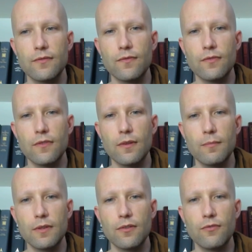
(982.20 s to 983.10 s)
And this
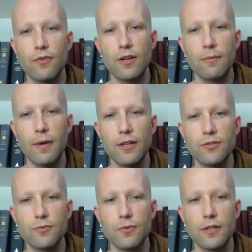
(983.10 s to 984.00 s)
is very much
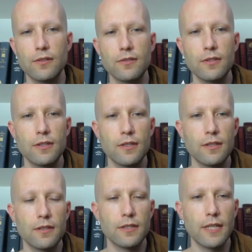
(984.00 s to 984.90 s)
what the
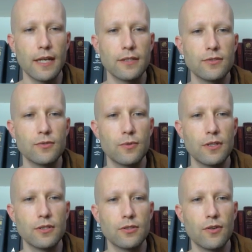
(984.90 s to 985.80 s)
texts were
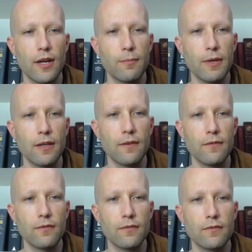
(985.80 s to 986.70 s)
describing.
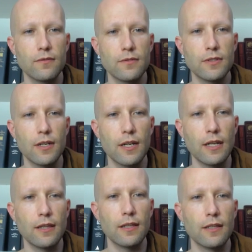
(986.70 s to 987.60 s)
It's not
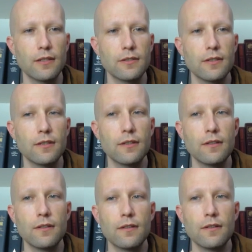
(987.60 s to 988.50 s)
anything that's
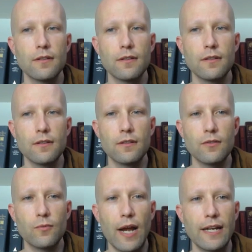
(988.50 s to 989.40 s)

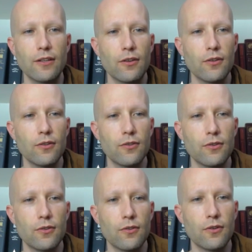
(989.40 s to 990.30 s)
radical
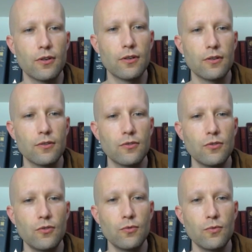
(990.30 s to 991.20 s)
or
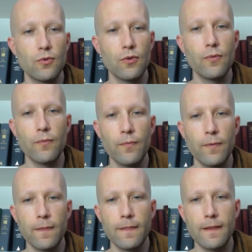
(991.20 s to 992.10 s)
new
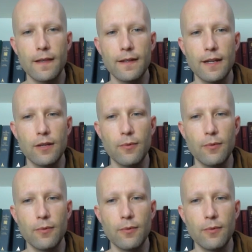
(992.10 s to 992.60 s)
in any way.